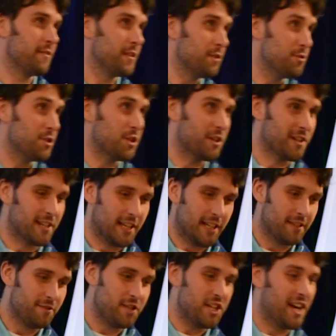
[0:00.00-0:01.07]
future
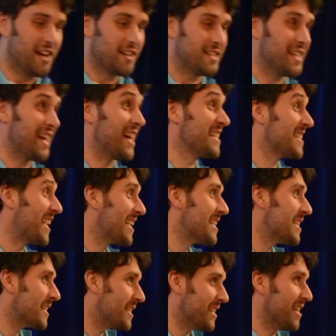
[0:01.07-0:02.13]
of geodesy as I
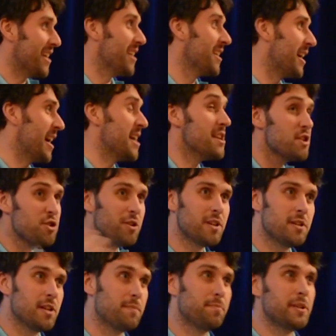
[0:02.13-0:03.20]
see it. And you
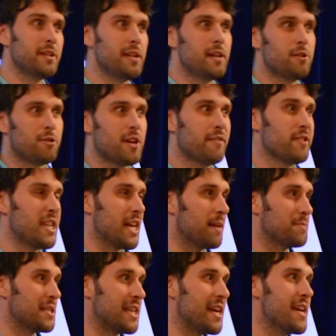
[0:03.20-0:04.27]
could completely ignore everything
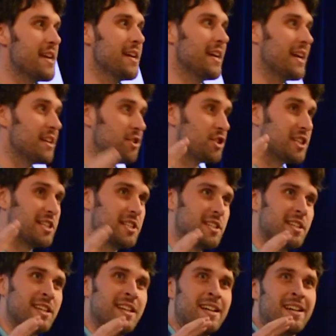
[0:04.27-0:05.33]
I'm saying and
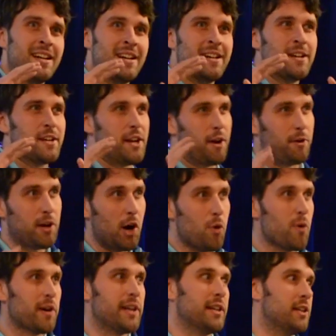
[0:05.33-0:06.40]
just, go
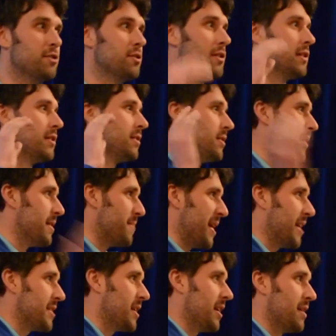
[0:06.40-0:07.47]
work at Google and
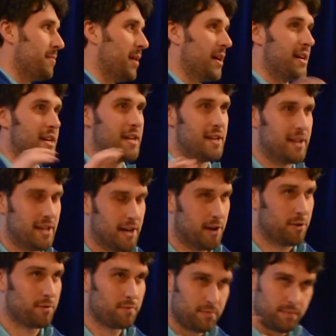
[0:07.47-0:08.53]
make a ton of money,
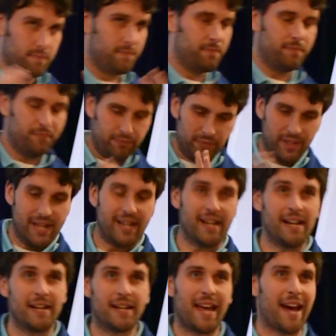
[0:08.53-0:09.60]

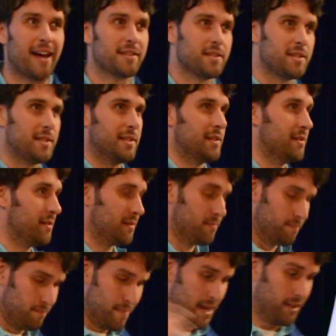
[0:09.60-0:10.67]
linking cats
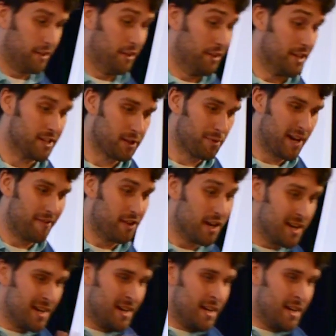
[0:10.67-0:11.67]
to mental illness or whatever.